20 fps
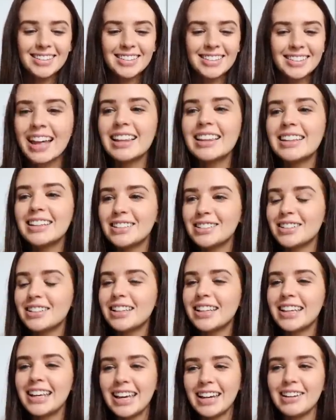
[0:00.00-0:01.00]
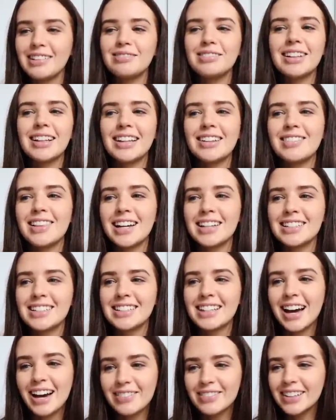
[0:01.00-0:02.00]
I literally cannot believe that
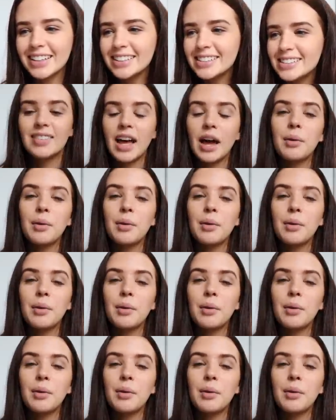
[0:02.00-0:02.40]
just happened.